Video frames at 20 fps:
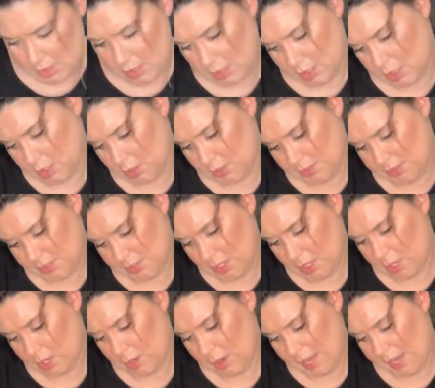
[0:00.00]
Oh, it's
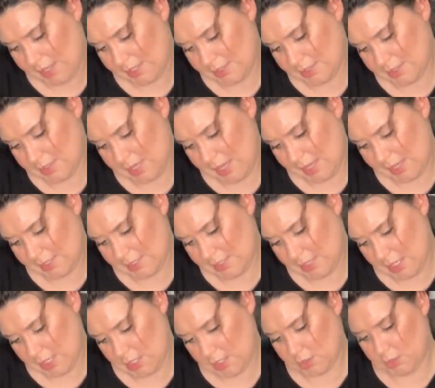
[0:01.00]

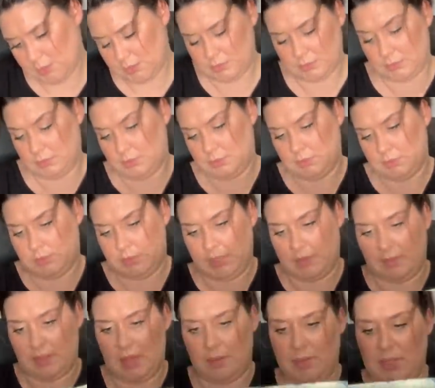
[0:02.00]
OXXO, whatever
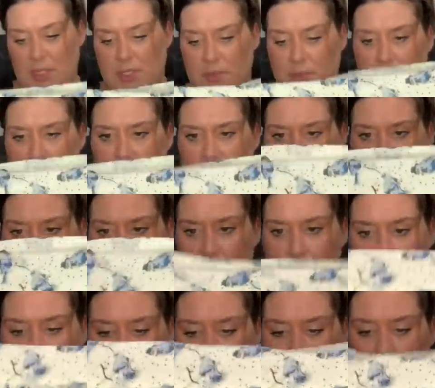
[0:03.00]
that means, but it's a
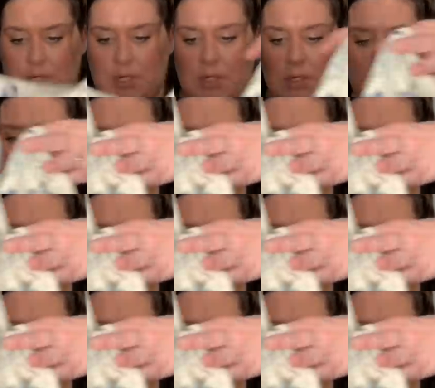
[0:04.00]
bird shirt.